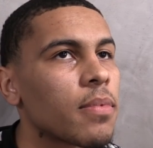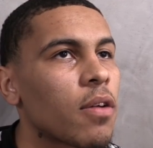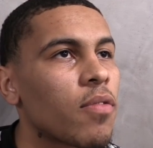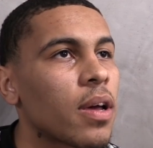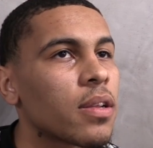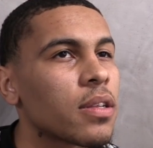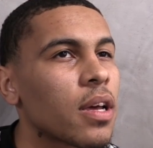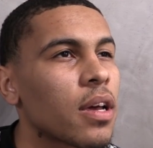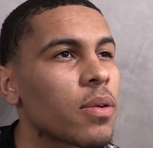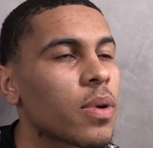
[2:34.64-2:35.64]
Around
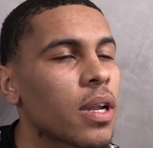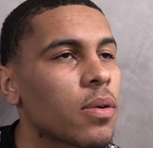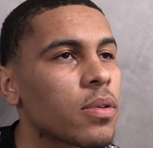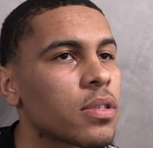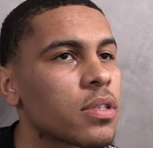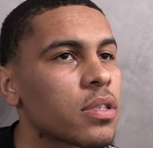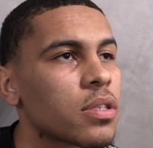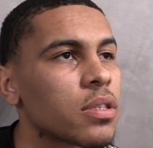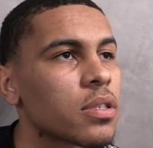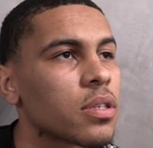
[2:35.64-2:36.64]
when I
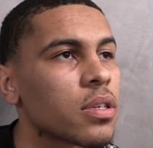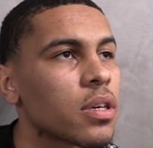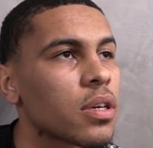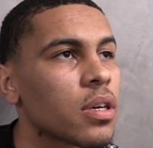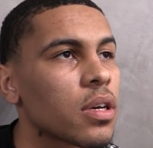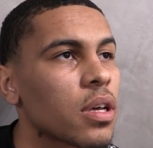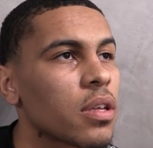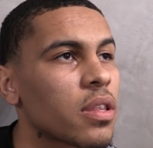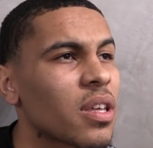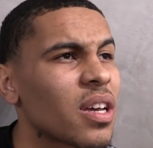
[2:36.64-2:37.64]
was
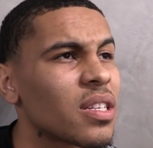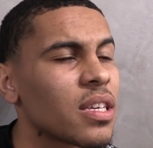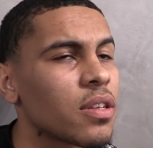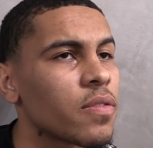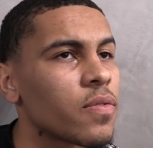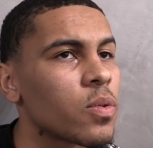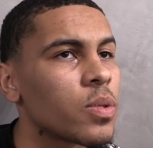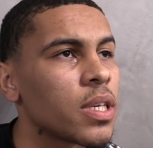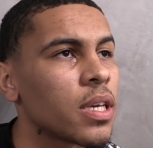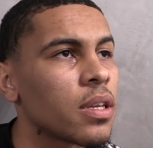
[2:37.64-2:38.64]
13 or
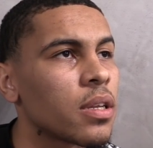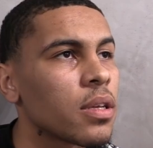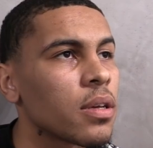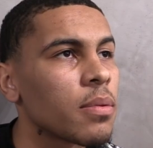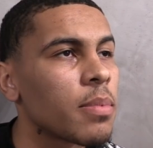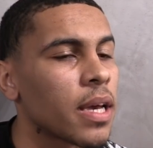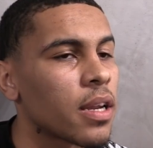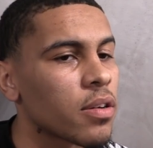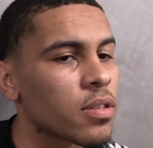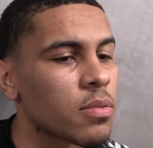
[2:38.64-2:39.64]
14, playing
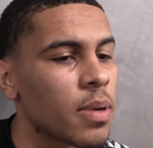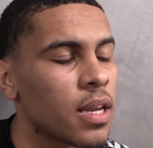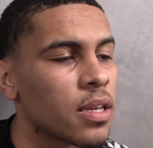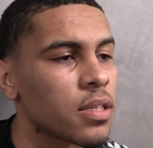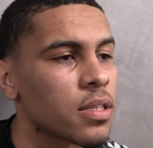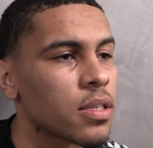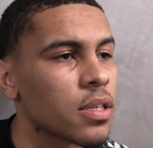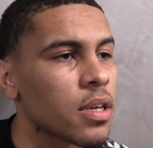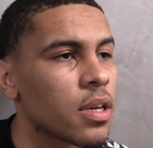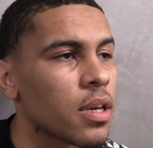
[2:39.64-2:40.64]
at Crystal Palace
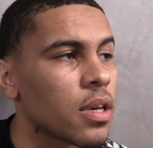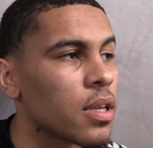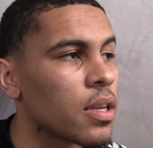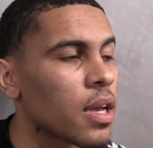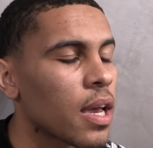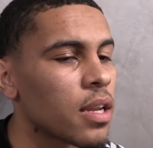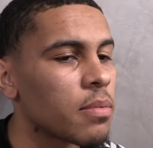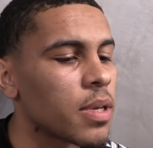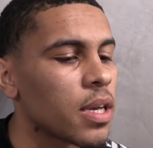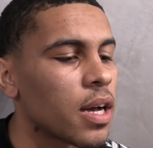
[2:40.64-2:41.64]
in the
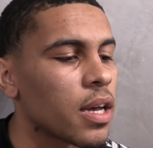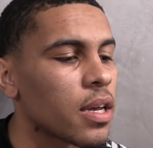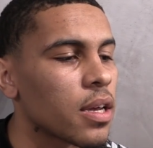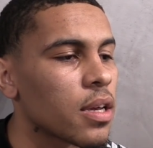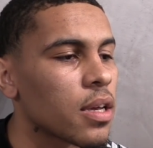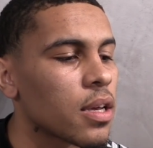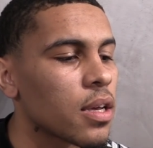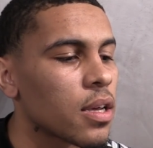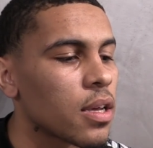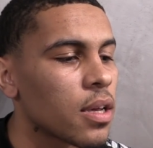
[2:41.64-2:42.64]
academy, I
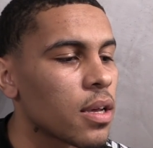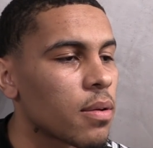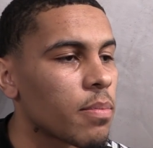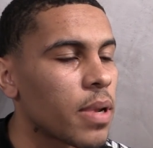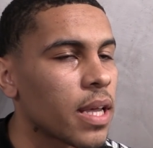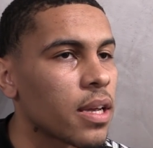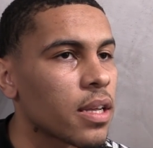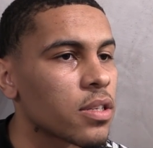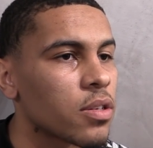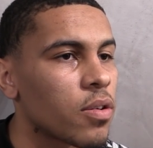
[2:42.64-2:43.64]
played
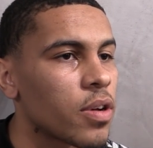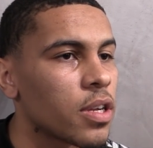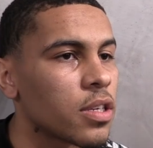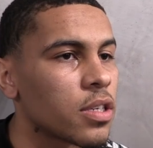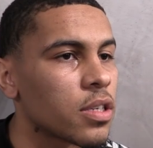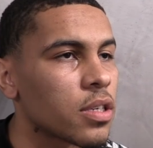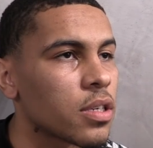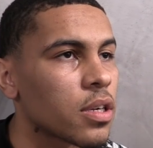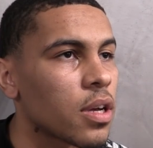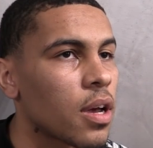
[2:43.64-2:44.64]
against Norwich
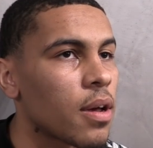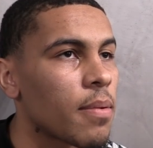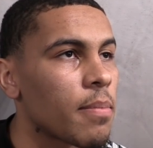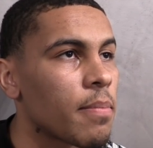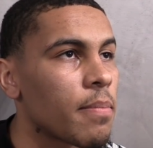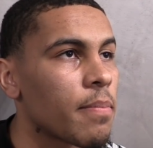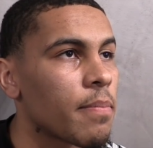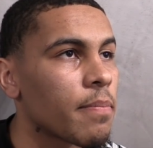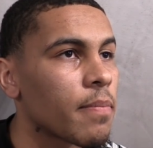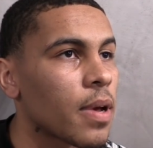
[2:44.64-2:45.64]
and
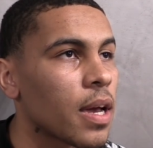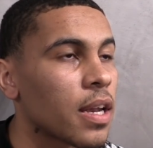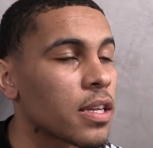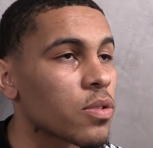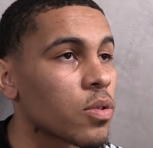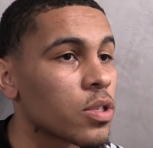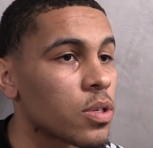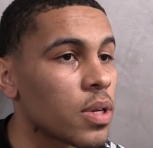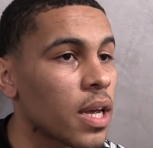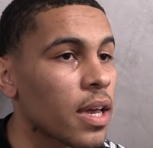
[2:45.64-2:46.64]
I scored
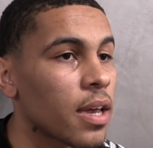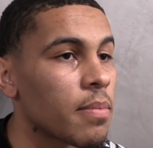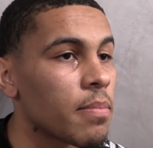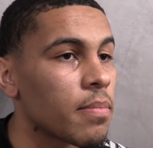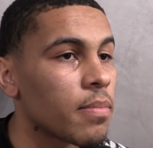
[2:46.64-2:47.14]
2 that game.